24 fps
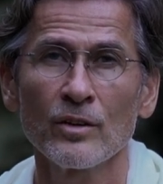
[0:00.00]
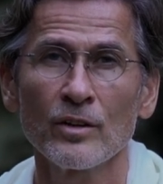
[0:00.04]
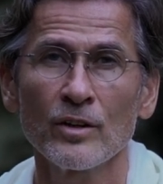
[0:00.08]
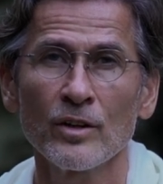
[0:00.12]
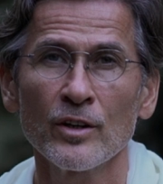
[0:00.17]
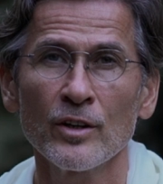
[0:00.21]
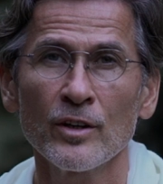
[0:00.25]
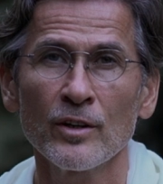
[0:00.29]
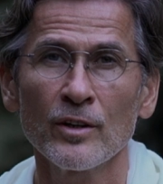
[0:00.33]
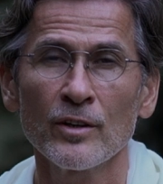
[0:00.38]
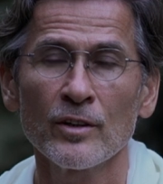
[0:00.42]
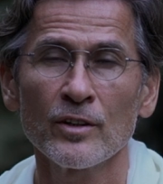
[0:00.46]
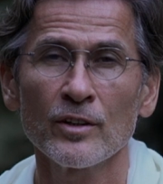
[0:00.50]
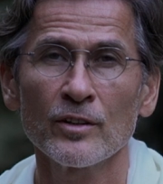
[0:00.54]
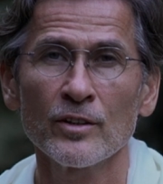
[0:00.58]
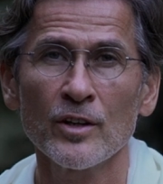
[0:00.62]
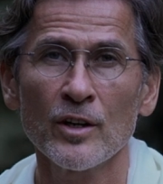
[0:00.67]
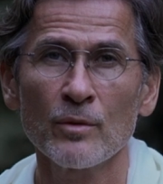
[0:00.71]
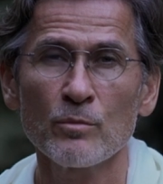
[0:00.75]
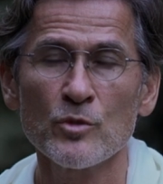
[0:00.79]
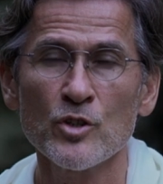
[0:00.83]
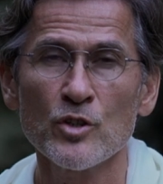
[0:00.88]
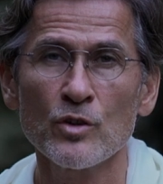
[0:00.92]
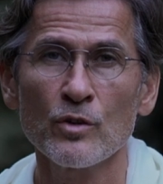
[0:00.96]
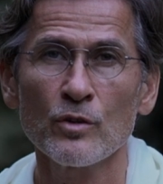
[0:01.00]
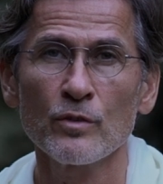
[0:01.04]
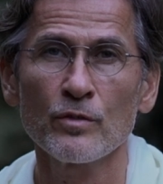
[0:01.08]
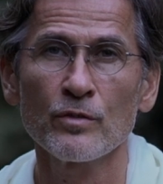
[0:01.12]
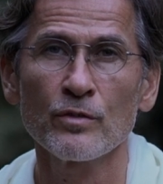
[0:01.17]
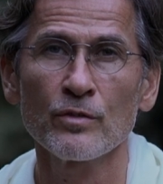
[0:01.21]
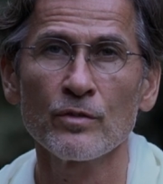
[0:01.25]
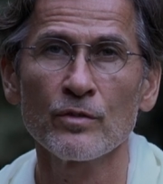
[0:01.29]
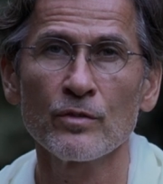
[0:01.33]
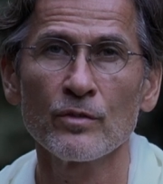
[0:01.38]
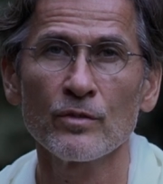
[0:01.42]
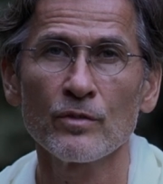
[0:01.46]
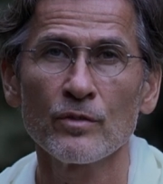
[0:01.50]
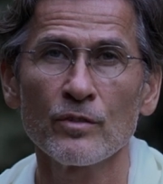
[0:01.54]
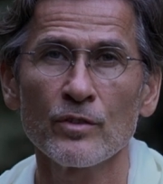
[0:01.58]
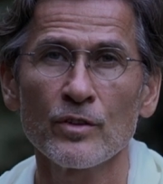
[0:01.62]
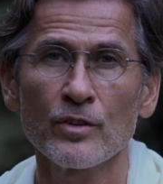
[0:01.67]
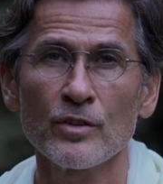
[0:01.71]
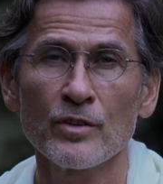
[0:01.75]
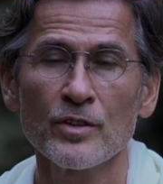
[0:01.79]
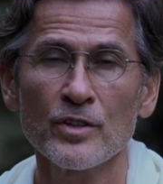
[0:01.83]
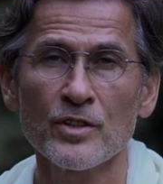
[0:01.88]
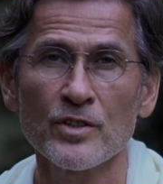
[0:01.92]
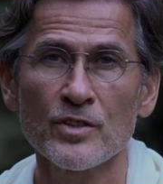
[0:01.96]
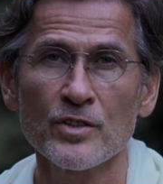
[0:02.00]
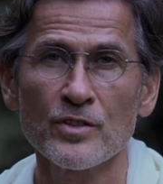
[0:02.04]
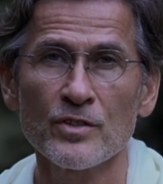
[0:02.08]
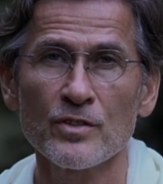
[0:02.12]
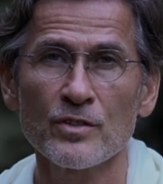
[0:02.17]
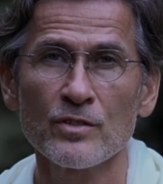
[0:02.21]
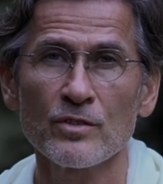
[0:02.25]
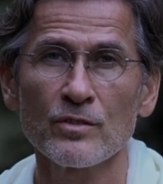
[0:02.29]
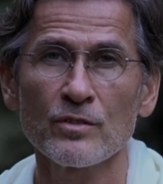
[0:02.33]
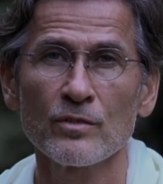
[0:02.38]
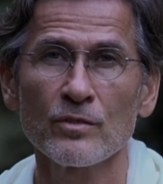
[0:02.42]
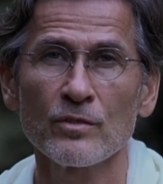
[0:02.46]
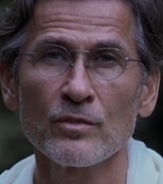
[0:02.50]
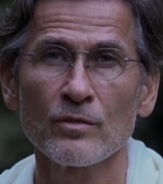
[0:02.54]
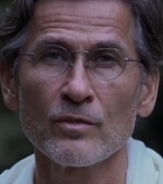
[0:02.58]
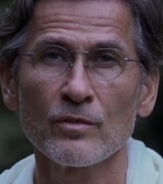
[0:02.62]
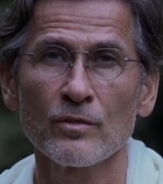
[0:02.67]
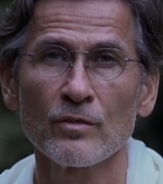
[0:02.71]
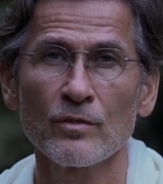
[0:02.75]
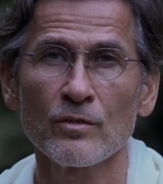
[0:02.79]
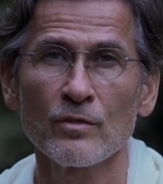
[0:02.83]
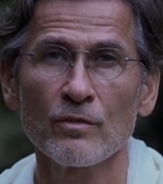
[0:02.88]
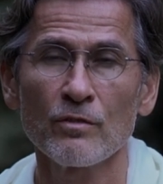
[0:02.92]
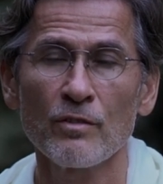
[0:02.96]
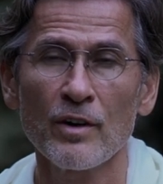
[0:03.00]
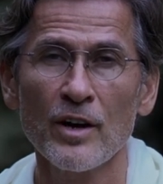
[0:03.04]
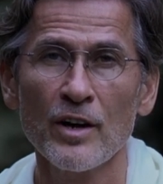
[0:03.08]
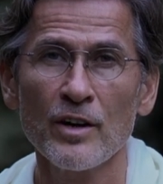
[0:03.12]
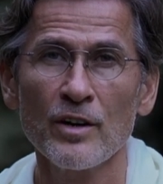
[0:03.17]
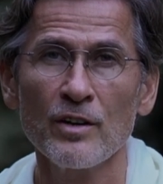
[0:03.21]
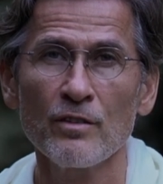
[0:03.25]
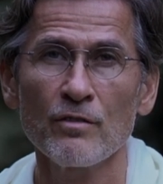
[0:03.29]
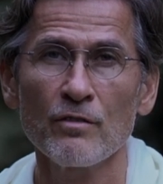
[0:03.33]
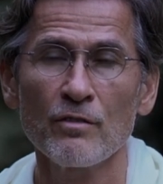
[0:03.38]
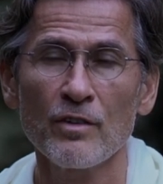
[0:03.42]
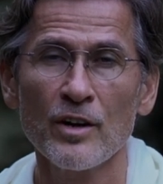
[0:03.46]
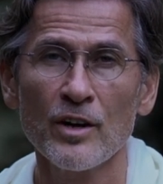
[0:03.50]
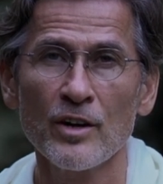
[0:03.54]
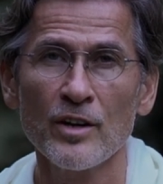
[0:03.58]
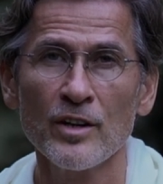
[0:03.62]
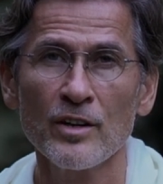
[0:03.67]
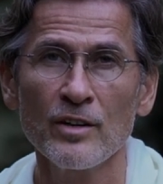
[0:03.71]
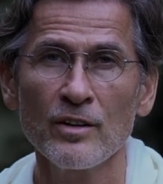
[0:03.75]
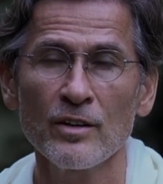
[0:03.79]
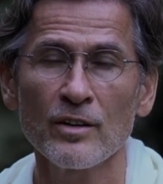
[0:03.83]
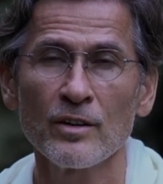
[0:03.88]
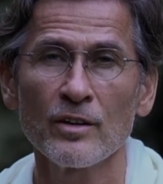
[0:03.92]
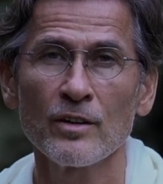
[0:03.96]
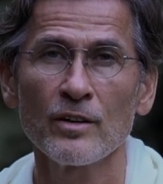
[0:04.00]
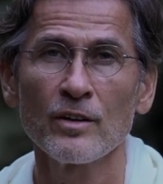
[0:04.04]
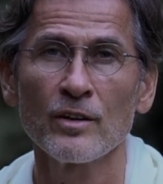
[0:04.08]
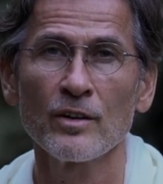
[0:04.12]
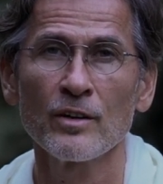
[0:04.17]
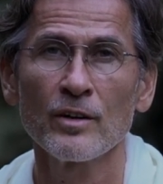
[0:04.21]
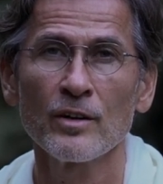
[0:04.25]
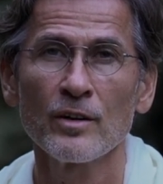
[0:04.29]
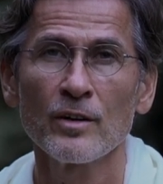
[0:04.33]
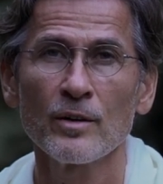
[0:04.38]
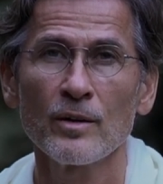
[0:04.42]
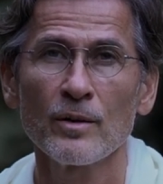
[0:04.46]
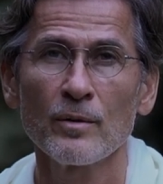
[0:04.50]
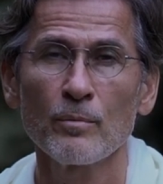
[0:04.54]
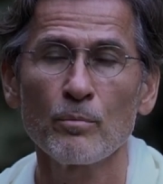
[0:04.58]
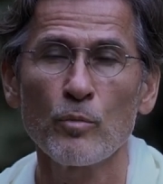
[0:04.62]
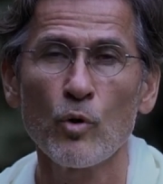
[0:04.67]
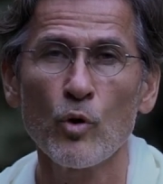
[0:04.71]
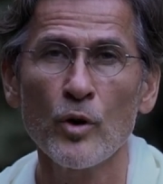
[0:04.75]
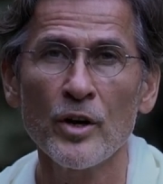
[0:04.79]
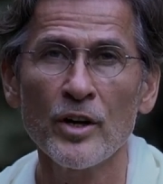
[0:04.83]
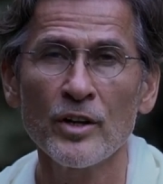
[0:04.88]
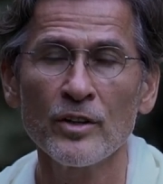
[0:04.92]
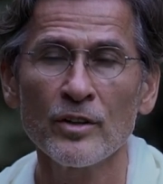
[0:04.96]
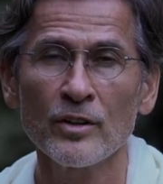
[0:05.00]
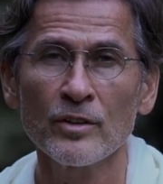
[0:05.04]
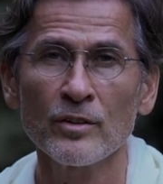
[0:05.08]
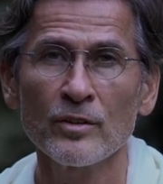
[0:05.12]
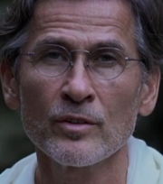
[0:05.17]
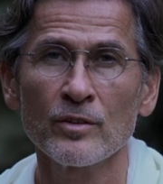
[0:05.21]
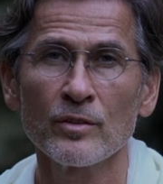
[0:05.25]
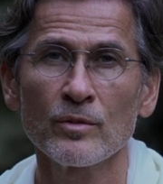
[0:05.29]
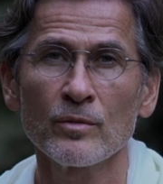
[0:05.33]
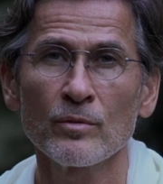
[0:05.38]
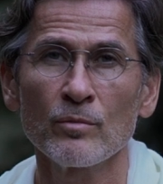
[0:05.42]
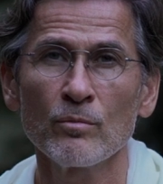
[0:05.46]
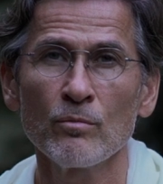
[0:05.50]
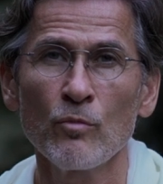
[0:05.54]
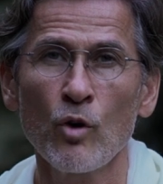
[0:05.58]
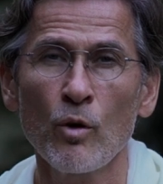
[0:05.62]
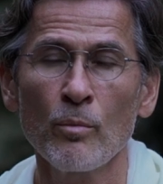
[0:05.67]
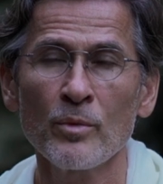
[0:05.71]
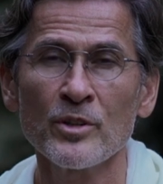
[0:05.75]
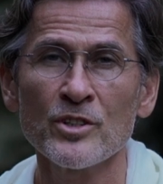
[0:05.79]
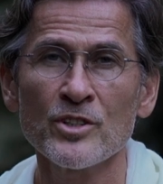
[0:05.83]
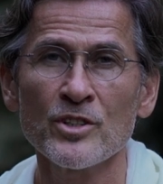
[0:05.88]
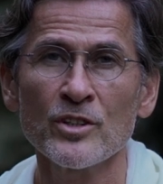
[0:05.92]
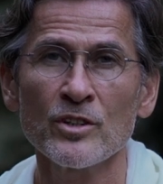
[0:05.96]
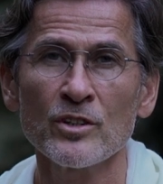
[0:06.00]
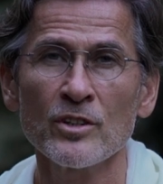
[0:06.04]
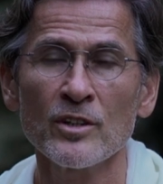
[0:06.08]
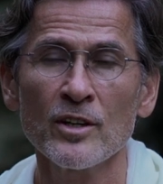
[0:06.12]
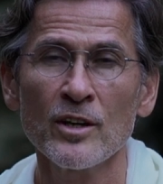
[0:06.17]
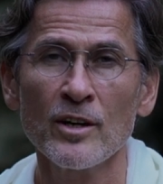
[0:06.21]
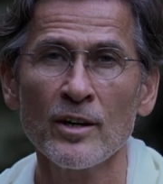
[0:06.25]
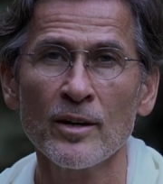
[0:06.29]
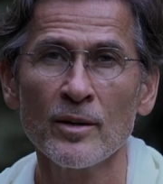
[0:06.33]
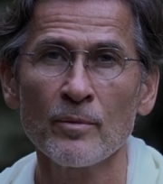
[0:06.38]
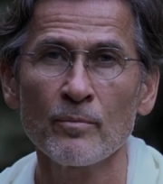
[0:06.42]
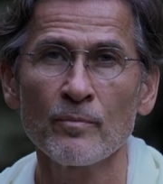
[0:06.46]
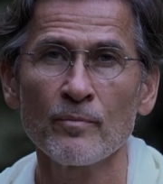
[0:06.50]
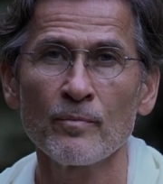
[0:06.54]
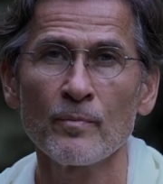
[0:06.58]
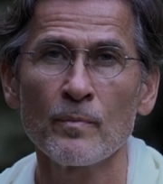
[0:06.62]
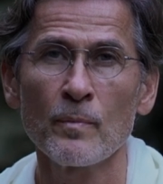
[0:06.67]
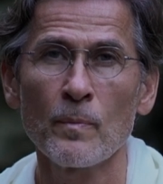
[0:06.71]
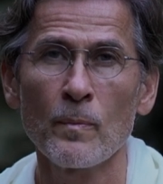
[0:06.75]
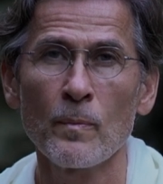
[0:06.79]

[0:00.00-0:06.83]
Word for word: uh, terms of this very, very poignant moments in time